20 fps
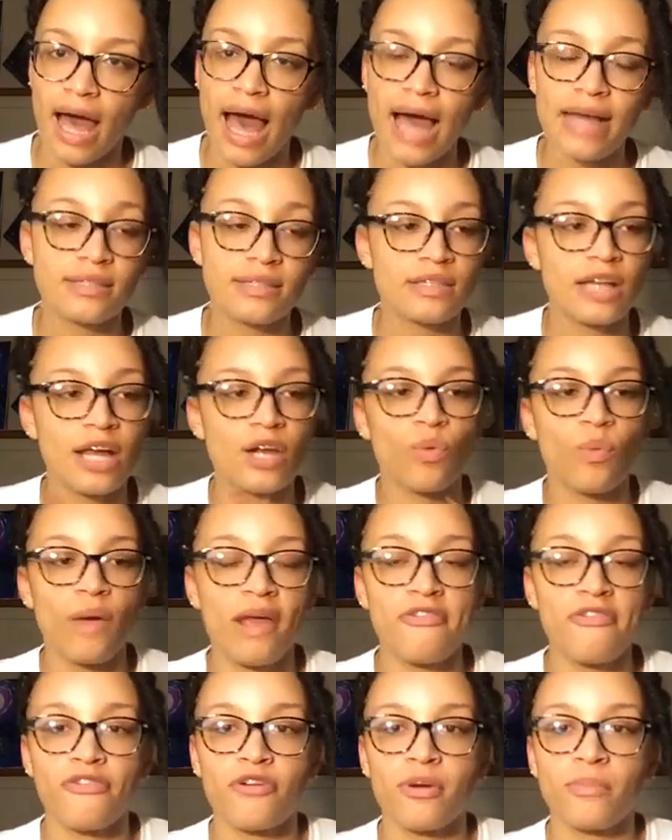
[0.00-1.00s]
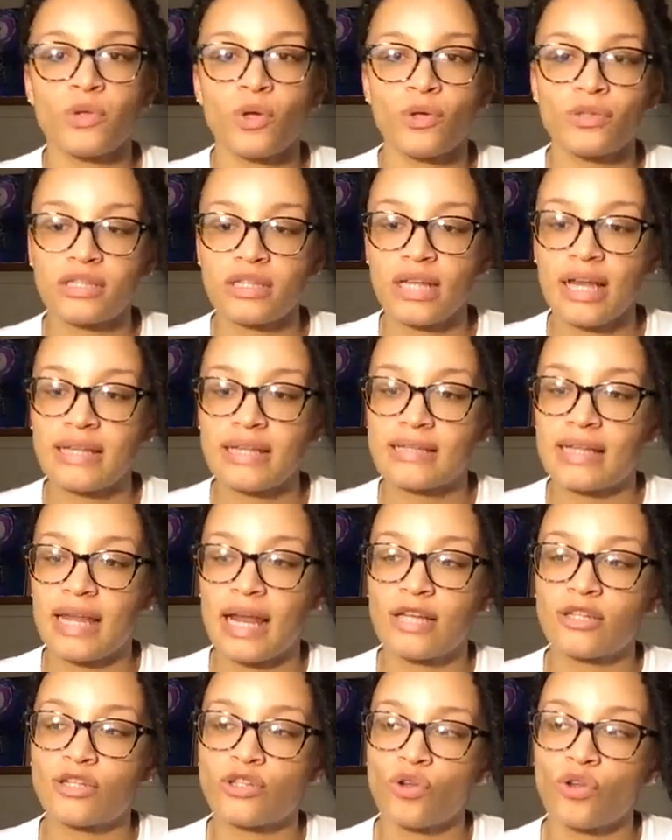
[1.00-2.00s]
I stayed away from those things that
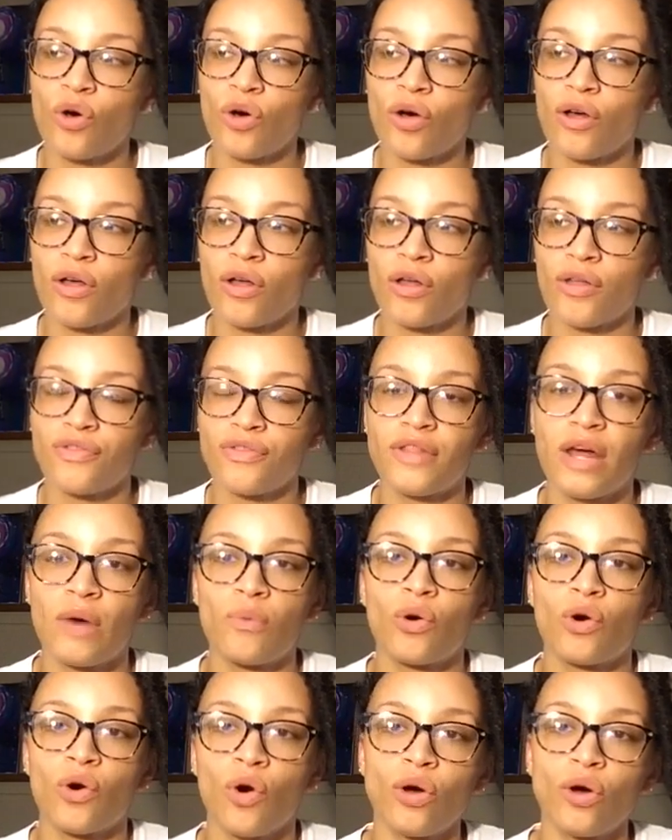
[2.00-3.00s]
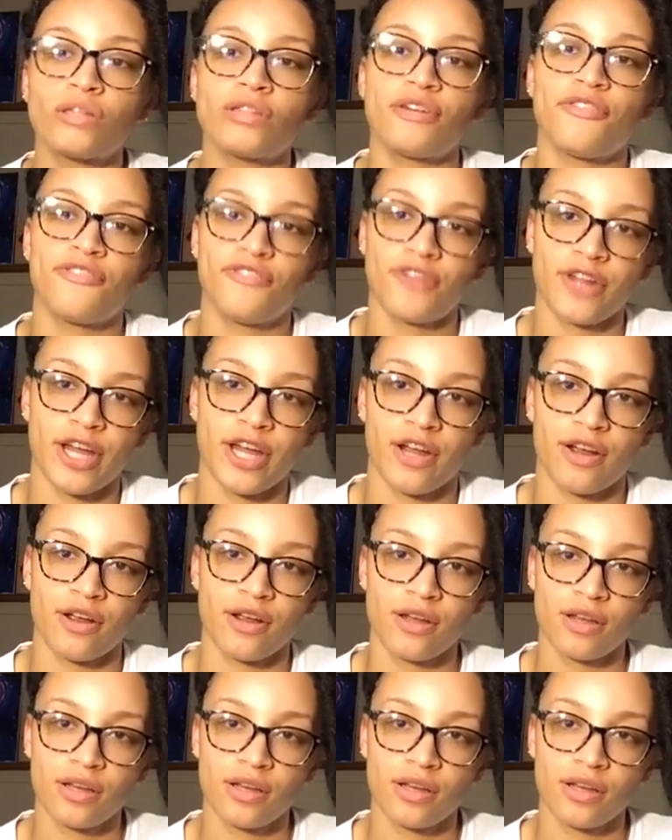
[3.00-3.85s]
I saw that will cause a flare.